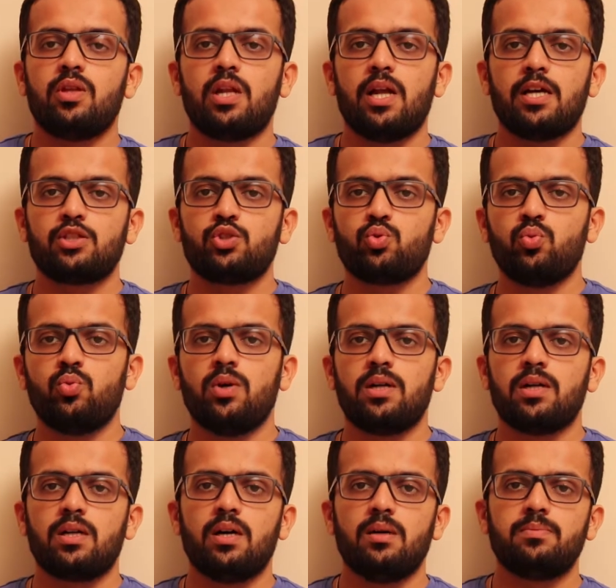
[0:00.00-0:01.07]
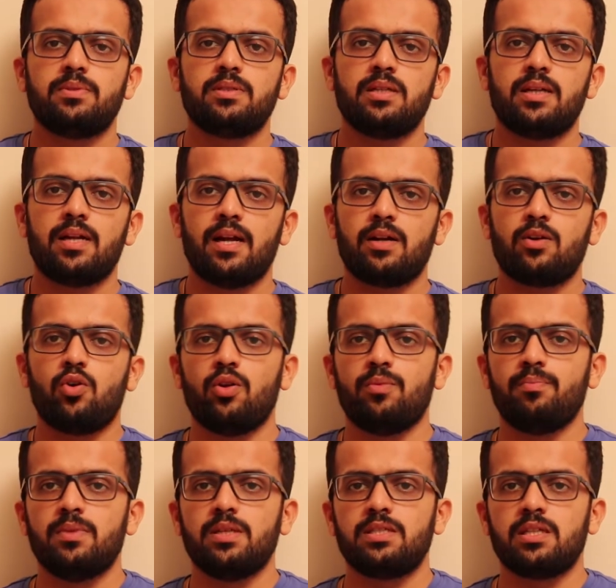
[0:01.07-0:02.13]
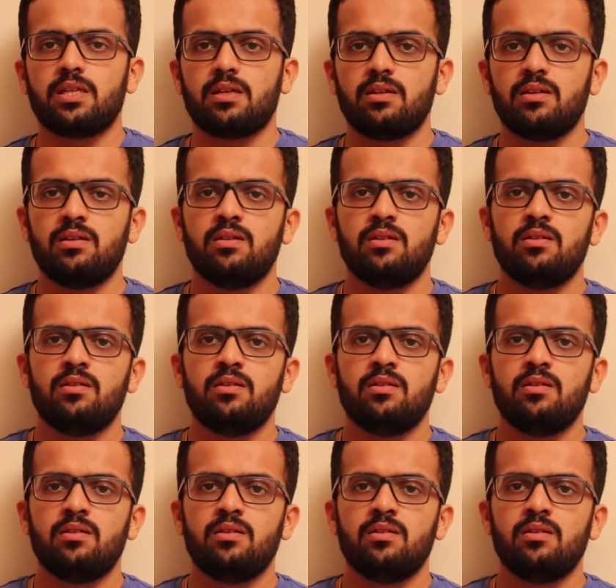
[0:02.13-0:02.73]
the last two World Cups, it had gone missing